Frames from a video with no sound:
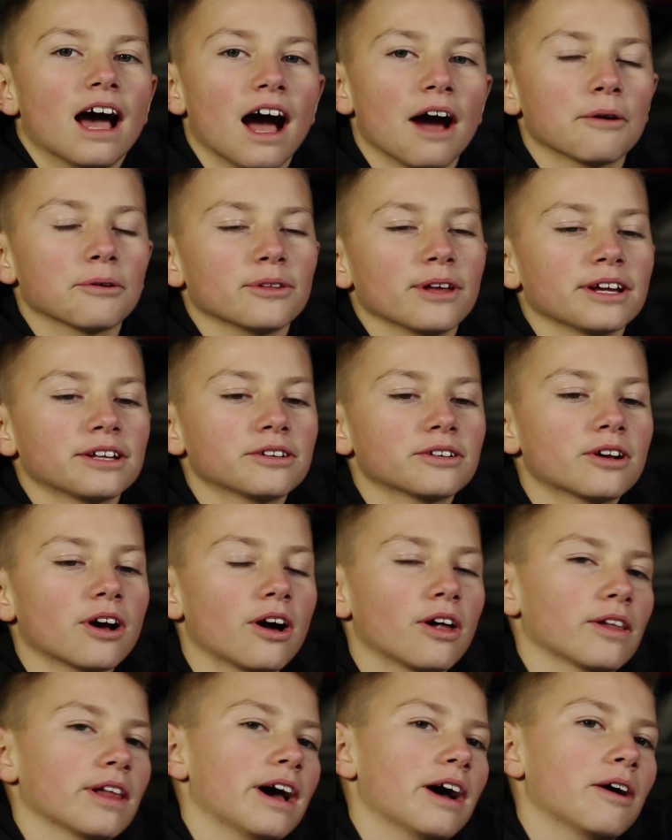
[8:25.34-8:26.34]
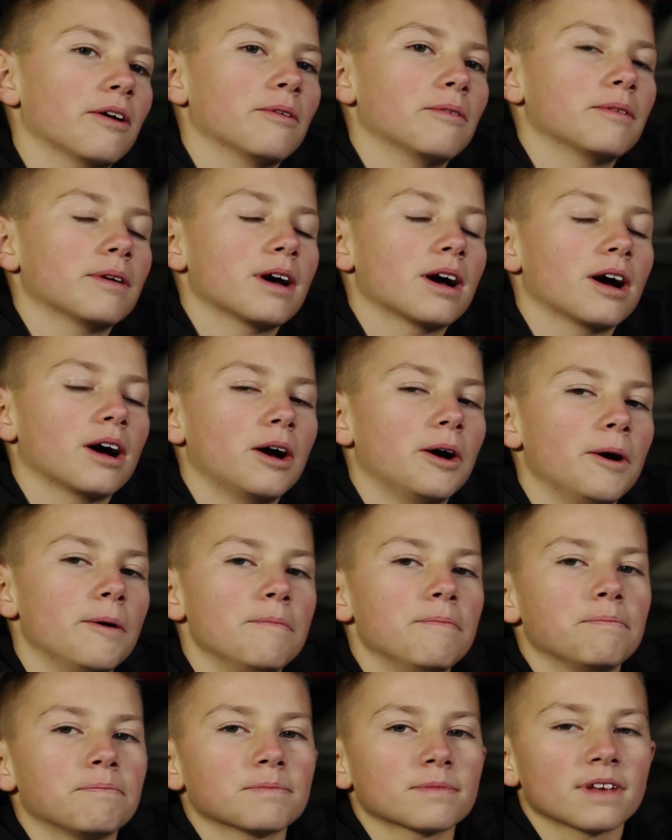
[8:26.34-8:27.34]
I would like to call
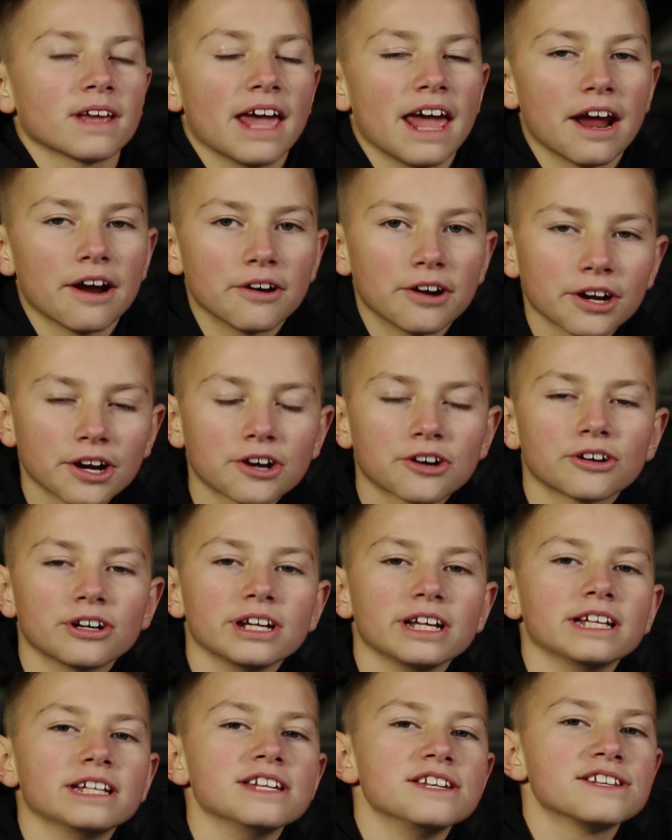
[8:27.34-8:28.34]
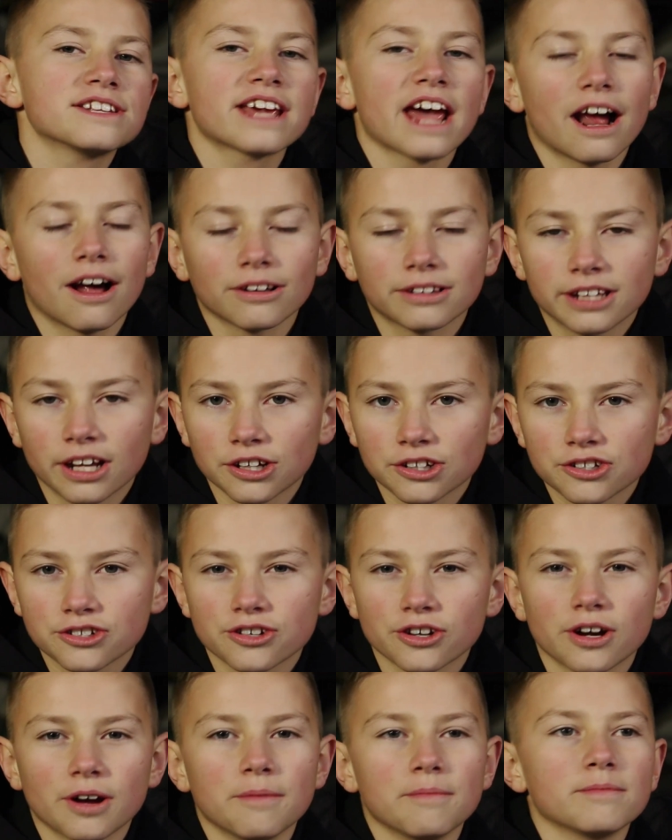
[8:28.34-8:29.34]
out Eric Reed, Cal
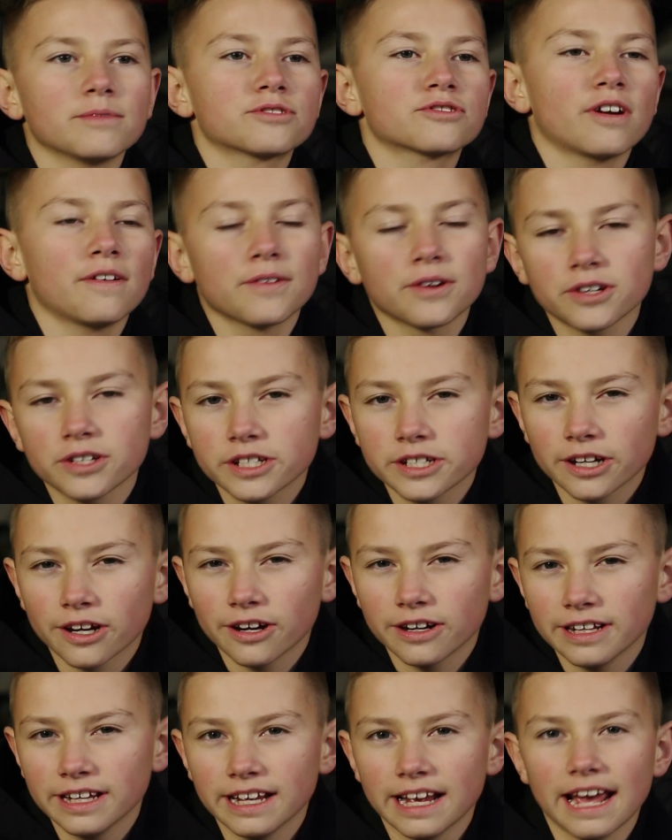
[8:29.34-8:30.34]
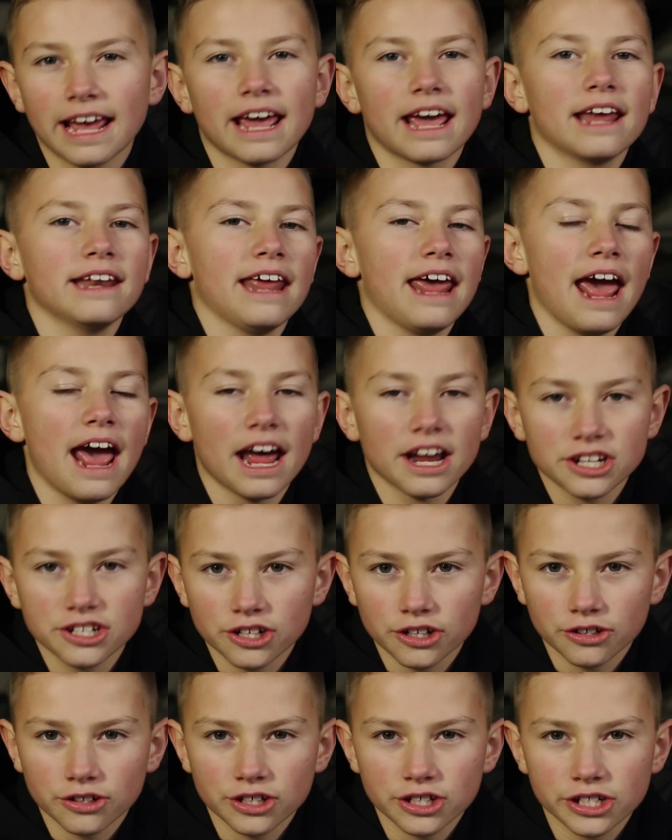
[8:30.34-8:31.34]
Tellstrom, Trevor Cristiani, and
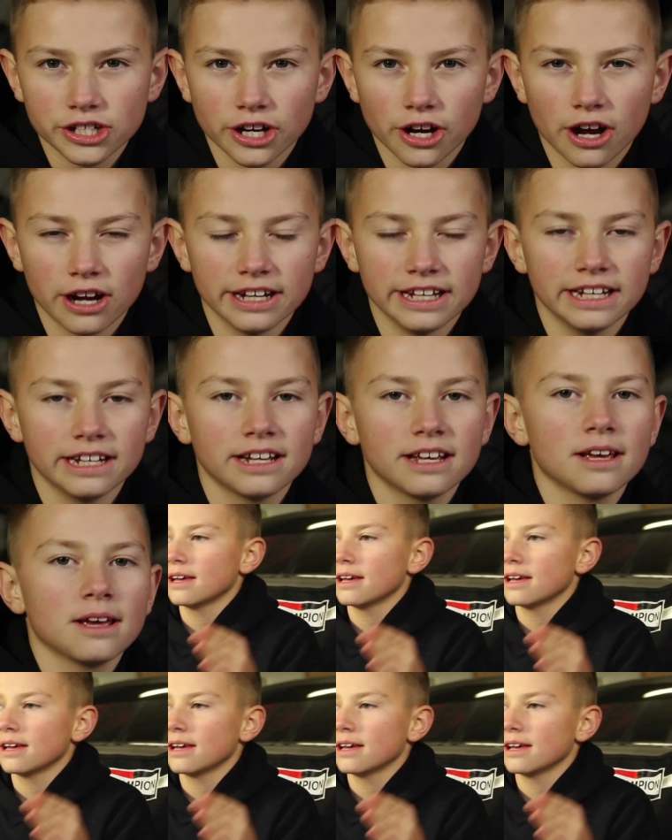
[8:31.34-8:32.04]
Ashton Cristiani.